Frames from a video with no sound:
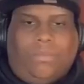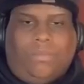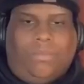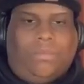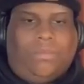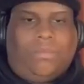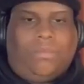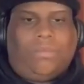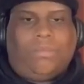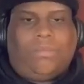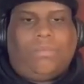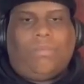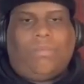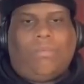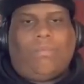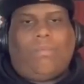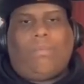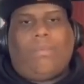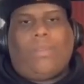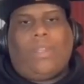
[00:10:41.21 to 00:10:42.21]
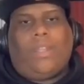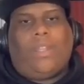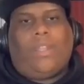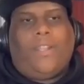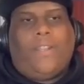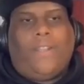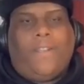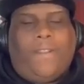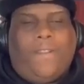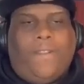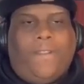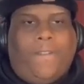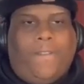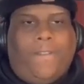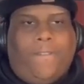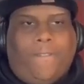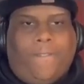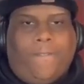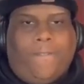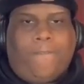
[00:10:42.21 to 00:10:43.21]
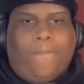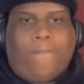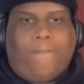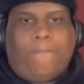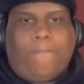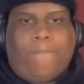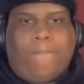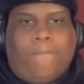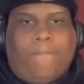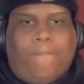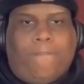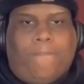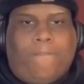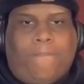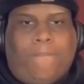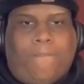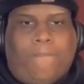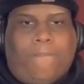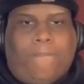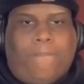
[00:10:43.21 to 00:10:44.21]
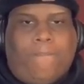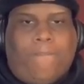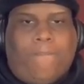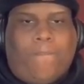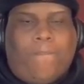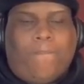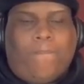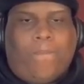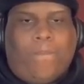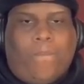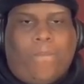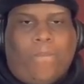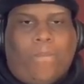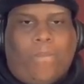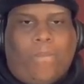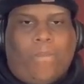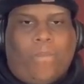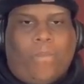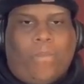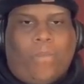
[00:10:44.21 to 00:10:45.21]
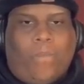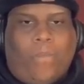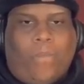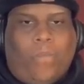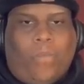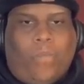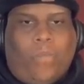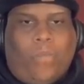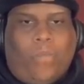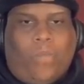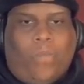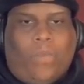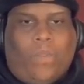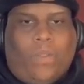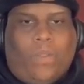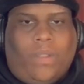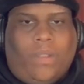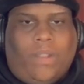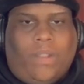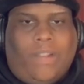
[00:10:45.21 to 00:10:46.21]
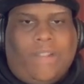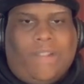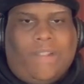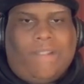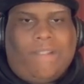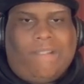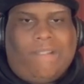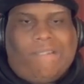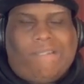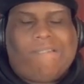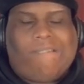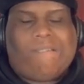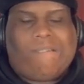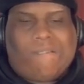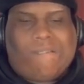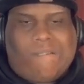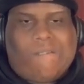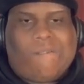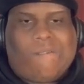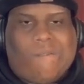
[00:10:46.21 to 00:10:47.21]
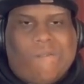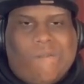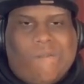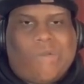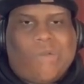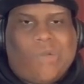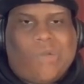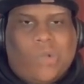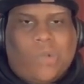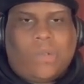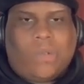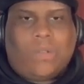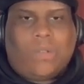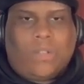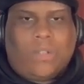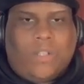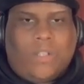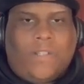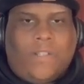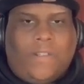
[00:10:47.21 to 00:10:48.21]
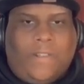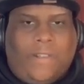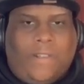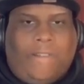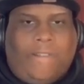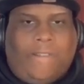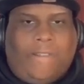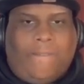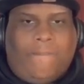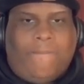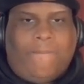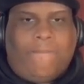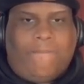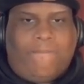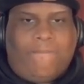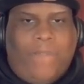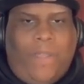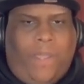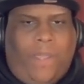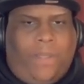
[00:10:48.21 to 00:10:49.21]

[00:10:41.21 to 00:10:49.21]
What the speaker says: (silent)